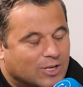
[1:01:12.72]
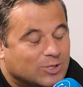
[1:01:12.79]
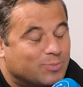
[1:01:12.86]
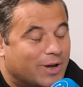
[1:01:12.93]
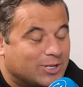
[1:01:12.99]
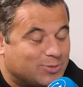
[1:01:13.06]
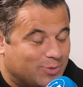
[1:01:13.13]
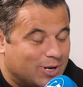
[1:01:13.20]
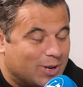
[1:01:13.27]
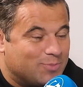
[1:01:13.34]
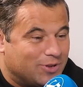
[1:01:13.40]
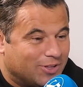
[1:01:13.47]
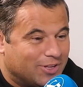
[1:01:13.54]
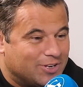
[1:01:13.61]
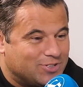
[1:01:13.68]
It's mass
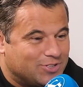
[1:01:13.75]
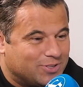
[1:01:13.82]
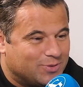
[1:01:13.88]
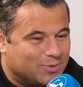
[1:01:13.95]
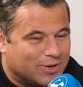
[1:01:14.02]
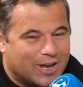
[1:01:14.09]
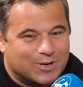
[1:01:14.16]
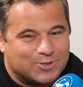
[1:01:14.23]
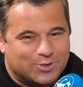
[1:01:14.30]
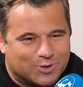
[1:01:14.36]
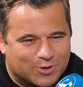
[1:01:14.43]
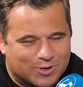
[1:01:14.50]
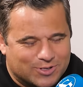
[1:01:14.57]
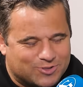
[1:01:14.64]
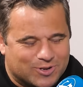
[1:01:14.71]
manipulation. When yeah, I used to
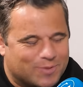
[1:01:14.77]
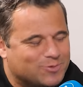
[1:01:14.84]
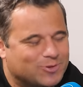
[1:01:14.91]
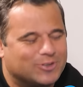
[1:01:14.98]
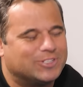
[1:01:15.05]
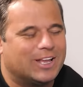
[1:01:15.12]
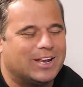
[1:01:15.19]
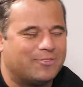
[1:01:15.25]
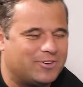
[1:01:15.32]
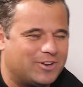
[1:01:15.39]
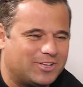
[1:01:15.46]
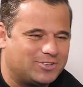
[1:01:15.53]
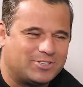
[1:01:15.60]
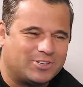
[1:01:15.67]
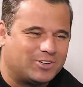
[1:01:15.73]
go to strip yeah. clubs, I never really
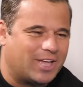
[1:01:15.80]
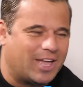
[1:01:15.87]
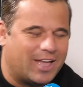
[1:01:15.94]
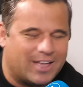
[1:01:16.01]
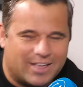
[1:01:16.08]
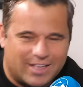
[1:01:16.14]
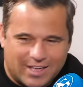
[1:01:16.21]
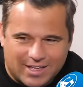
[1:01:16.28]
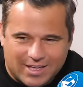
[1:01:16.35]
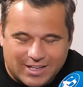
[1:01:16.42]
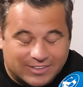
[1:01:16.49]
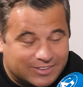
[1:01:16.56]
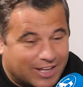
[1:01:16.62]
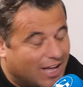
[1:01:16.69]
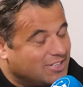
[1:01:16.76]
used to get
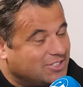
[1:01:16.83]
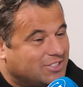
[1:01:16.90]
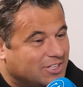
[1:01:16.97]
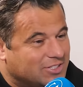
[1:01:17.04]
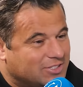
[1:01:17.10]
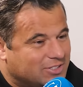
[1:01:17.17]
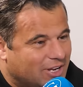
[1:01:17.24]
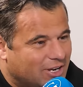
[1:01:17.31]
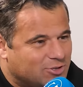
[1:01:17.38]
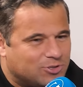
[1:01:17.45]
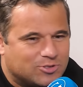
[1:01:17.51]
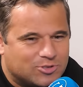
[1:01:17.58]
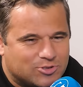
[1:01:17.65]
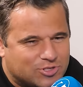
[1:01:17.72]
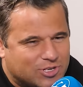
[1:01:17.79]
dances. I used
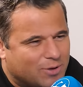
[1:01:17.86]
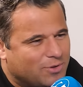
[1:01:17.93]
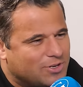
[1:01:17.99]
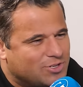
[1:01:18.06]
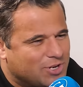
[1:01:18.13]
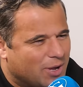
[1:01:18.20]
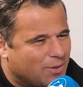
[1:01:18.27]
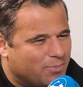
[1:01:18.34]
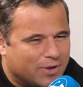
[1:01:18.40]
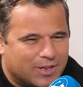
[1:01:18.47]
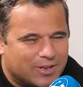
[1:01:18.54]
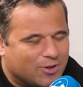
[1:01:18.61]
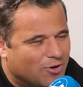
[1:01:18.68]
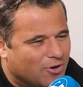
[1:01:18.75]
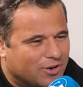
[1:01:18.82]
to do shit with the
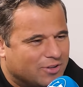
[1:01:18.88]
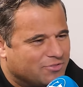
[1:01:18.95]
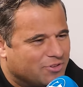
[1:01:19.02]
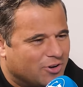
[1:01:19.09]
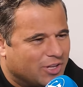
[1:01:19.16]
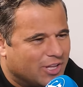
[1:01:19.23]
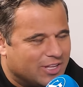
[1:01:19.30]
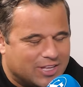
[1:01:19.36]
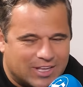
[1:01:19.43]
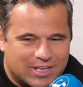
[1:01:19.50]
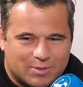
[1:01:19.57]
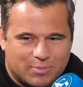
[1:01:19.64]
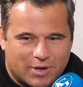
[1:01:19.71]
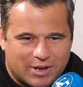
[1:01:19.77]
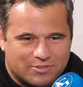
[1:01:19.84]
champagne, get on the fucking gear,
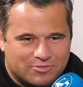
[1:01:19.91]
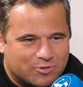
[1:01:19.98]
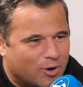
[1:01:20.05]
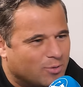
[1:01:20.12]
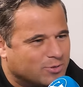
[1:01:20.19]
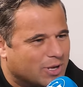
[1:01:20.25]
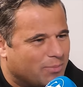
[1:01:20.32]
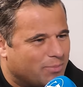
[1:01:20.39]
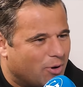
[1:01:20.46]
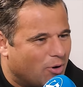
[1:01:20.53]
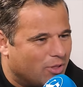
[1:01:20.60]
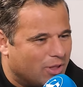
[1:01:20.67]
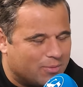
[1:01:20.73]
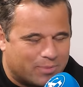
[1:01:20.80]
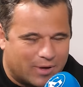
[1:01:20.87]
man, and thought I was a
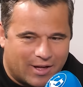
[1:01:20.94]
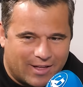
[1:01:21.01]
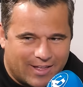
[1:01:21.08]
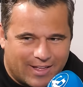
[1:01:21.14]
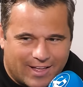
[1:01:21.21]
baller. But